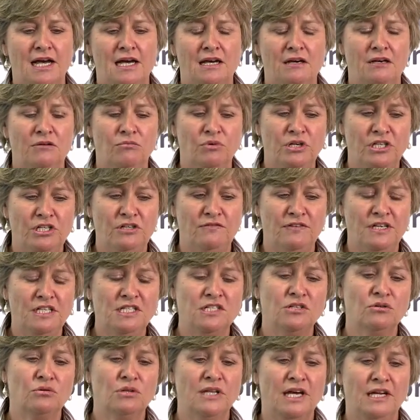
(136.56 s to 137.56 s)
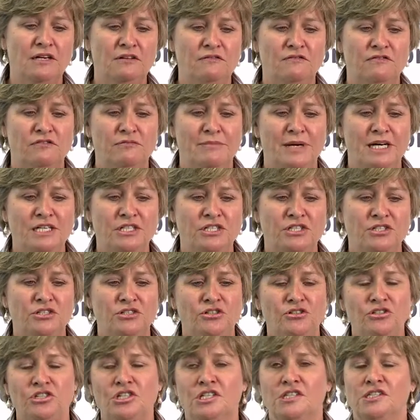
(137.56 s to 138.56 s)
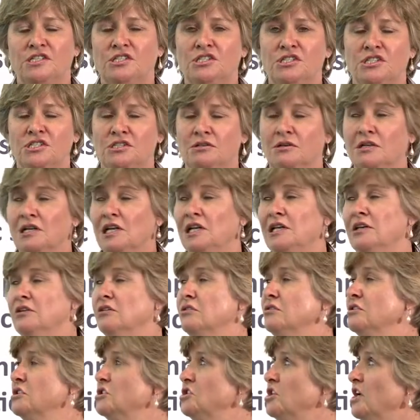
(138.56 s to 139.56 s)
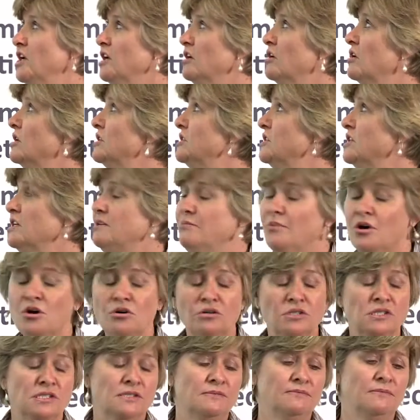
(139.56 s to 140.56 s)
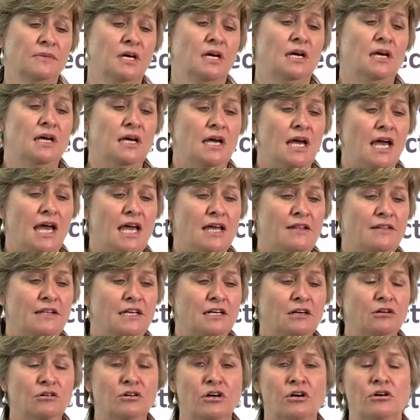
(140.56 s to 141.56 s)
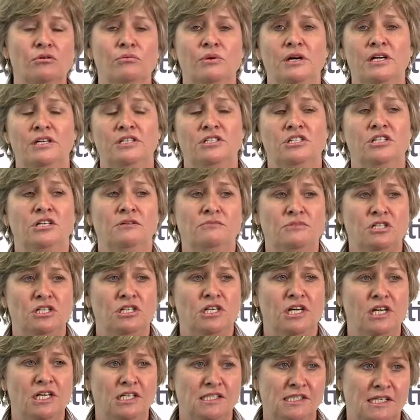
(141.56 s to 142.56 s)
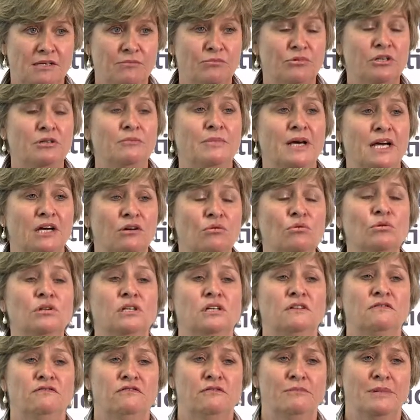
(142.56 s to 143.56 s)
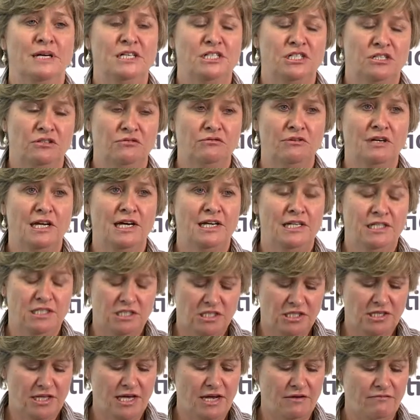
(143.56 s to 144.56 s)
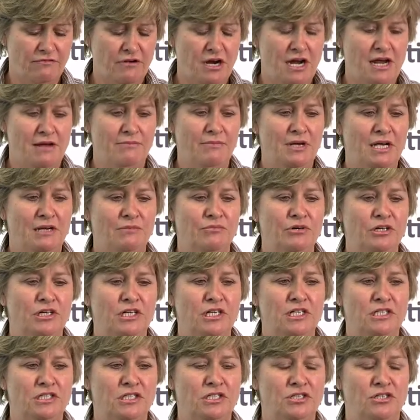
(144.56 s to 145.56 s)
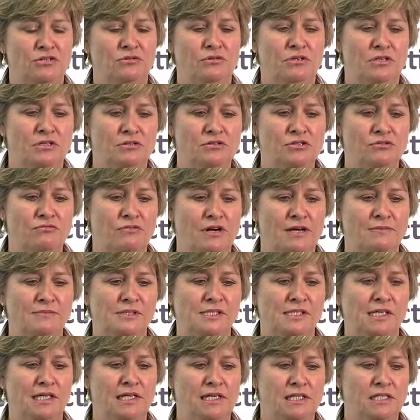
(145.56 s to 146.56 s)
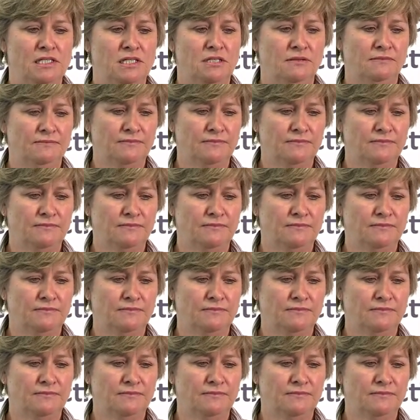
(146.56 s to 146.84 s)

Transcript: When you've entered all that information, you just click on the Check ID box, and it'll go away to Sheep Genetics and bring back all the information relating to that RAM and bring it into RamSelect.